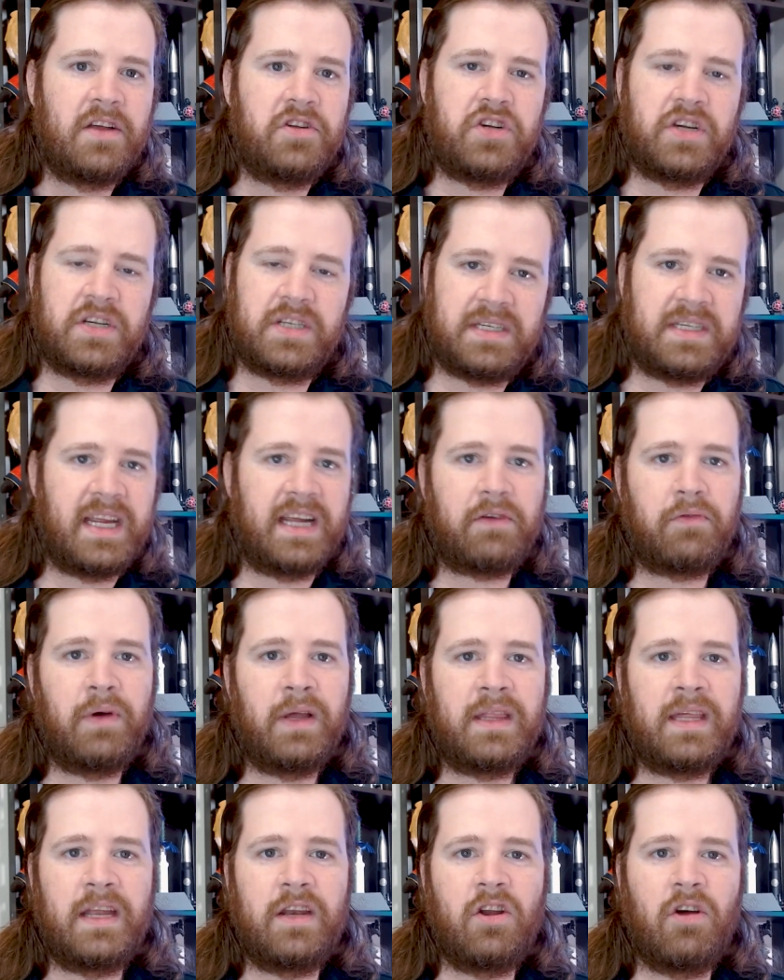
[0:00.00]
just stick
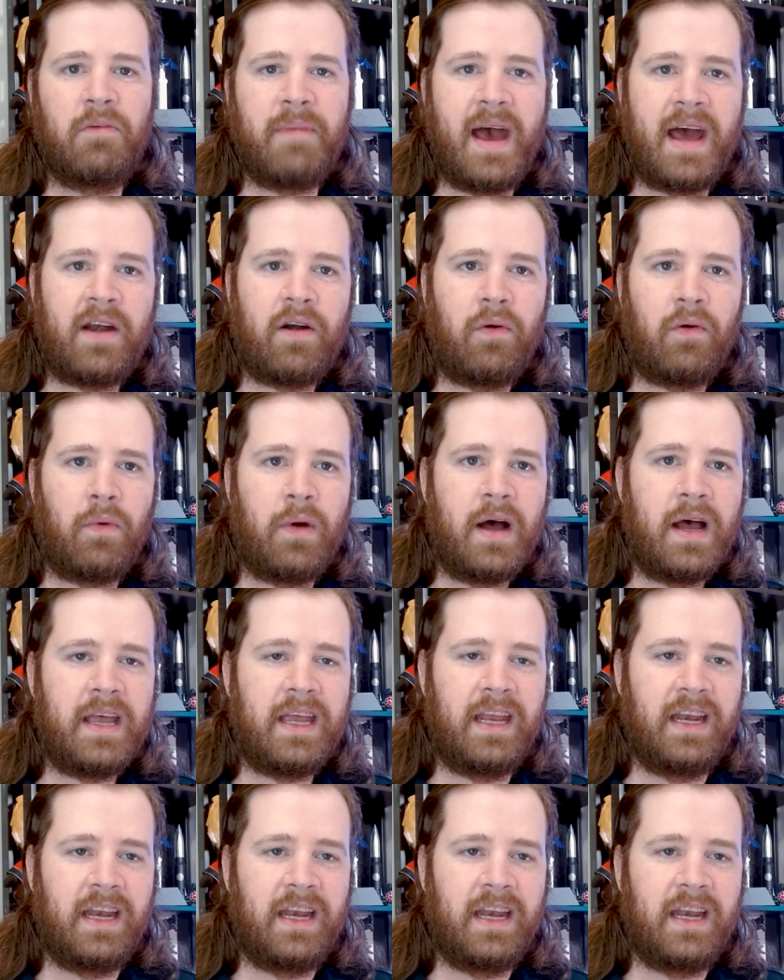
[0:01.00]
with it no matter what.